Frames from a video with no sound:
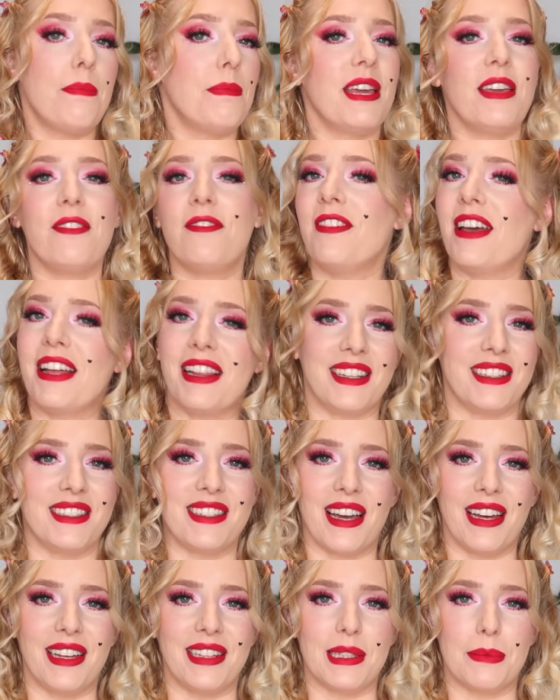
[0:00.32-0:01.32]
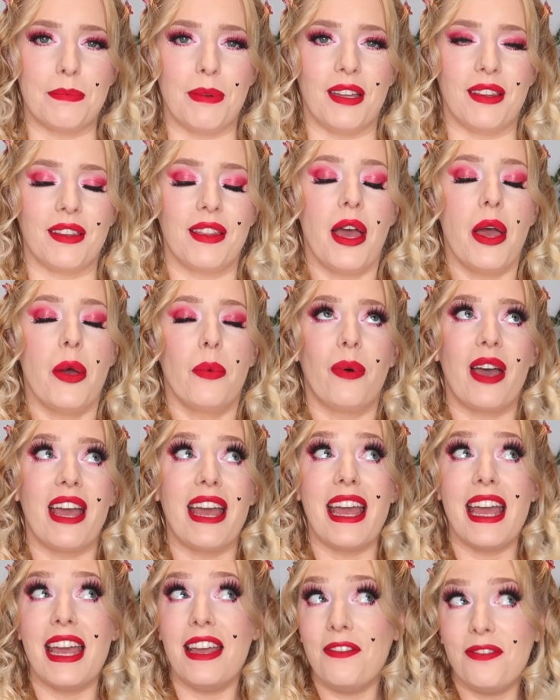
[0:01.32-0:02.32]
happy Valentine's month
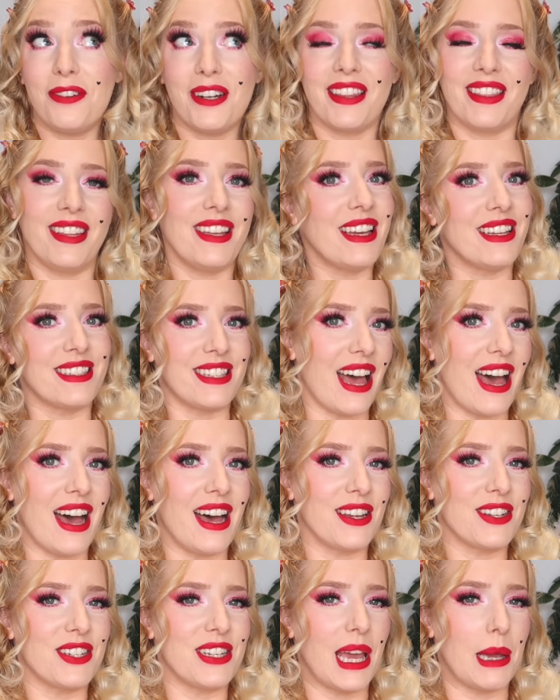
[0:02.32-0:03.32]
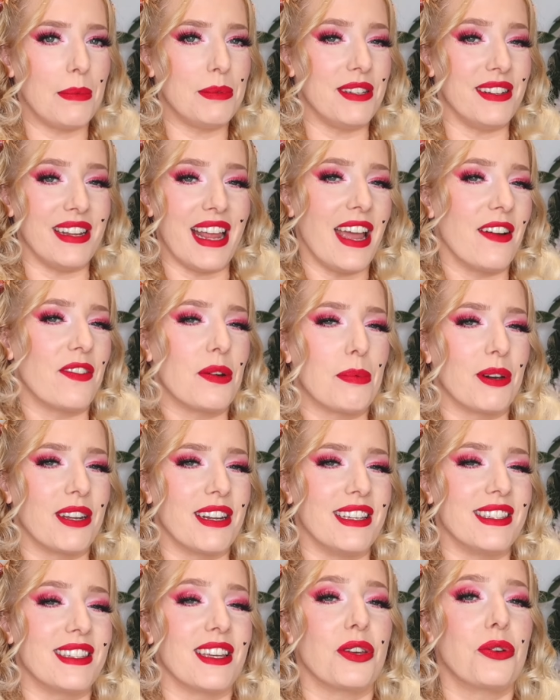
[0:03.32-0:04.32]
where everything is heart-shaped and
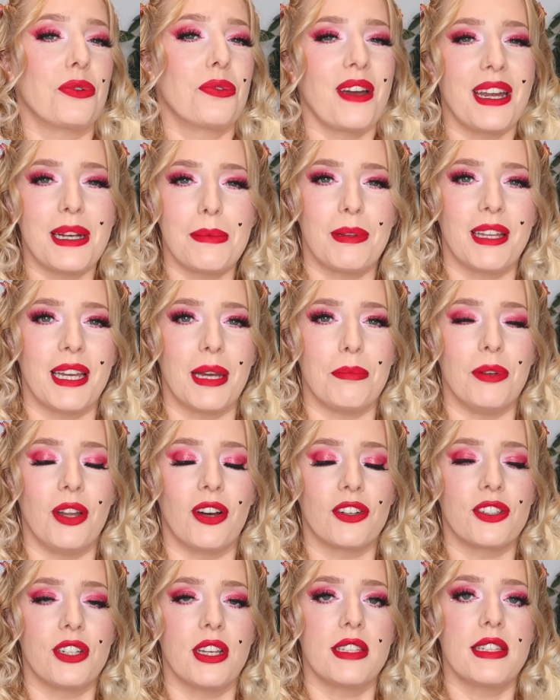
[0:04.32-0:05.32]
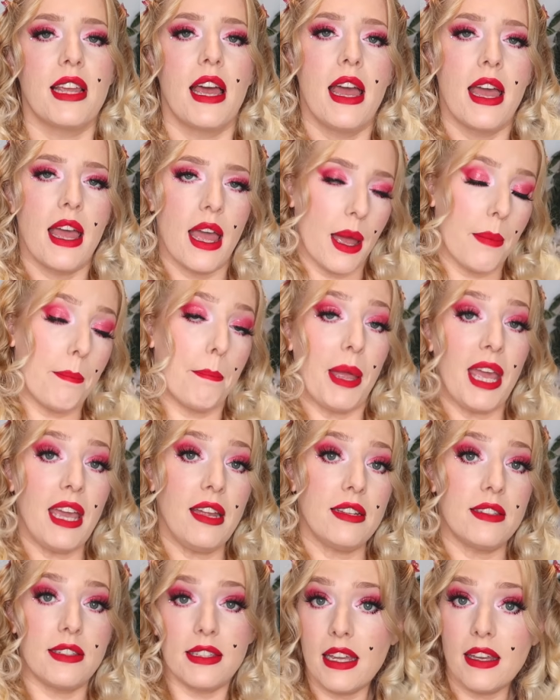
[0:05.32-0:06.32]
everybody is incredibly obnoxious, and
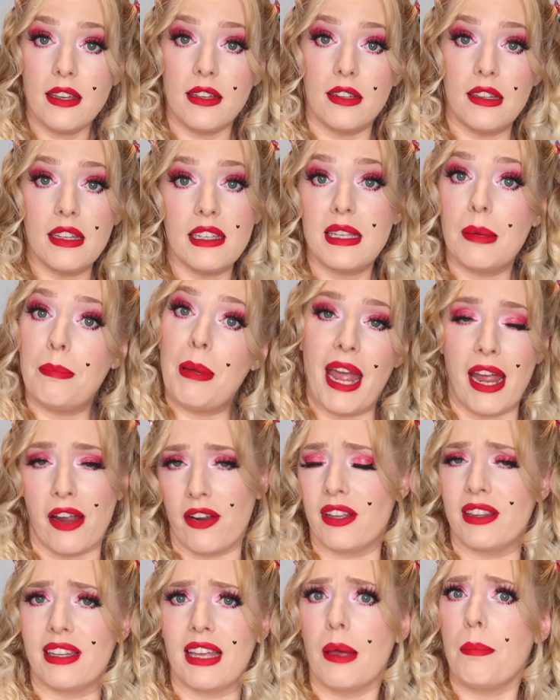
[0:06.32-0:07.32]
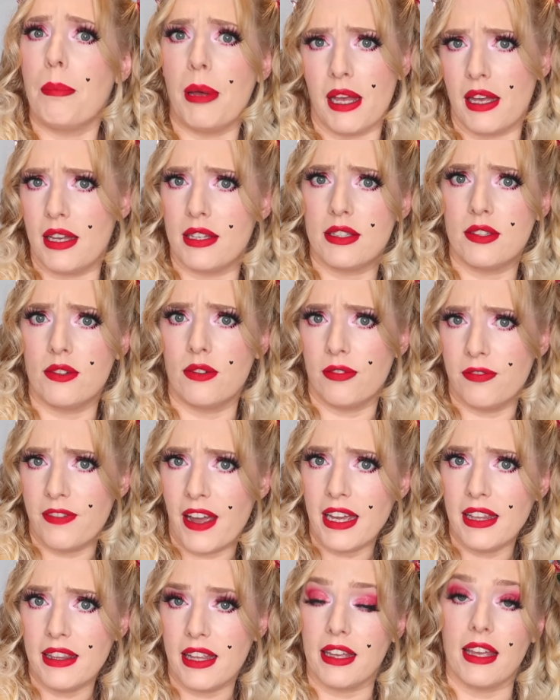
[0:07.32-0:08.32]
being single is apparently a personal
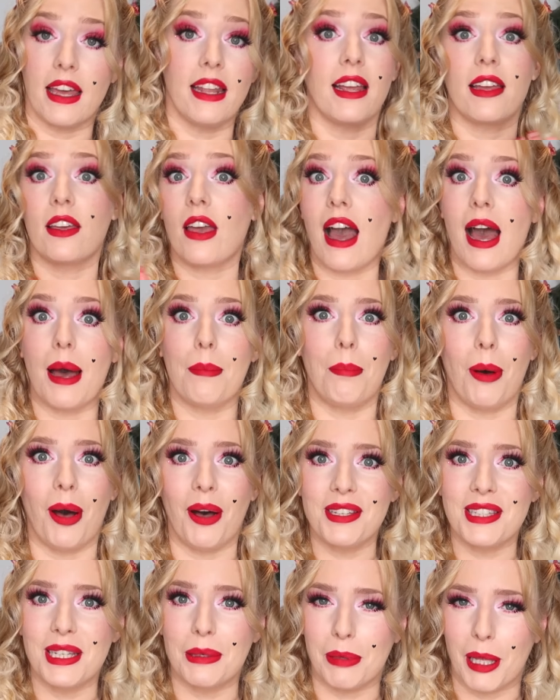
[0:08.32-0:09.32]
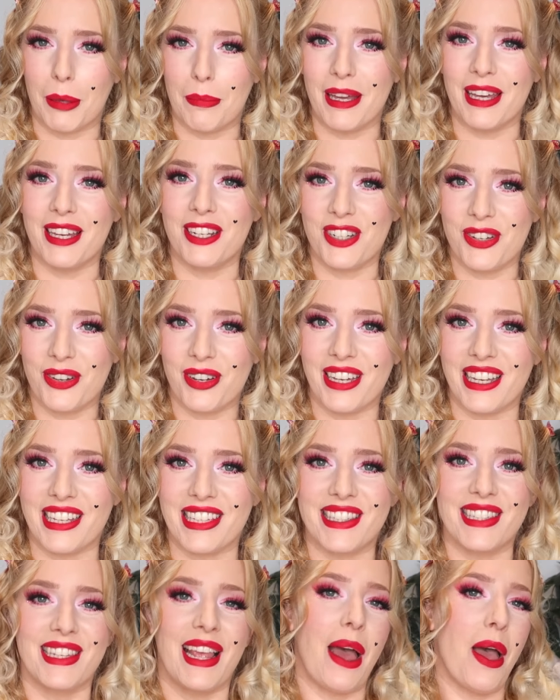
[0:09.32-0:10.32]
failing and it can't possibly be a
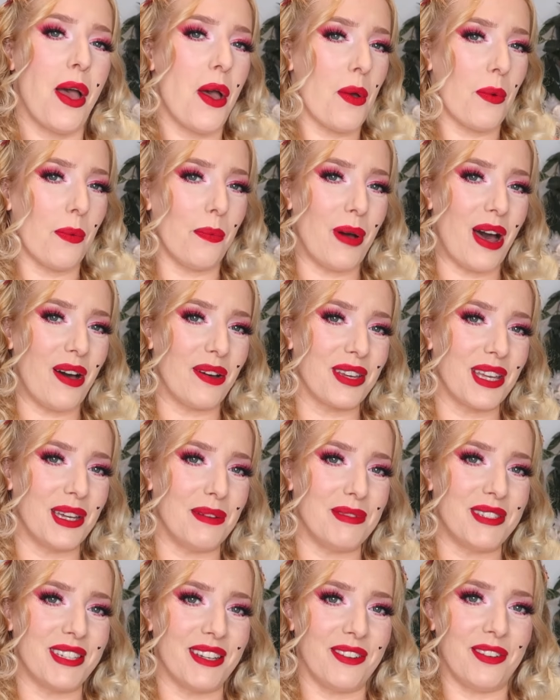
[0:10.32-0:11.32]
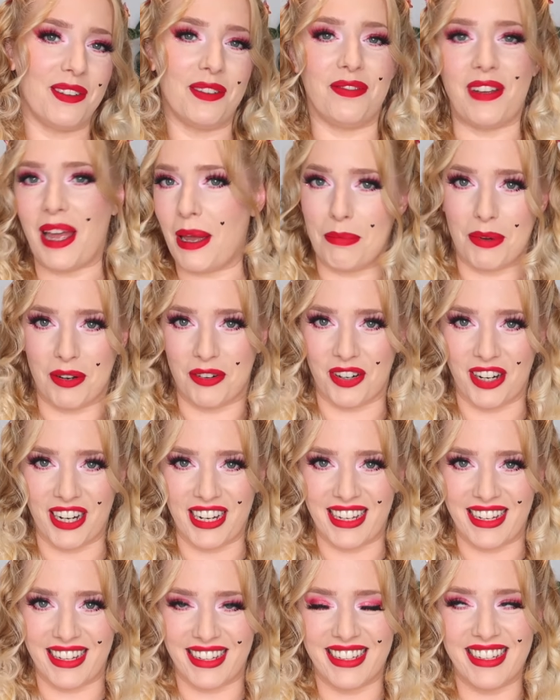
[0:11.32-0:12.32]
choice. Welcome to
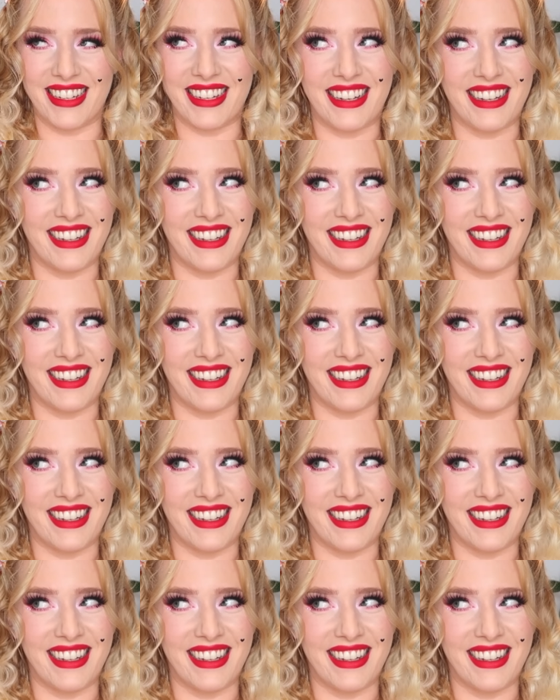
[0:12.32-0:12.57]
February.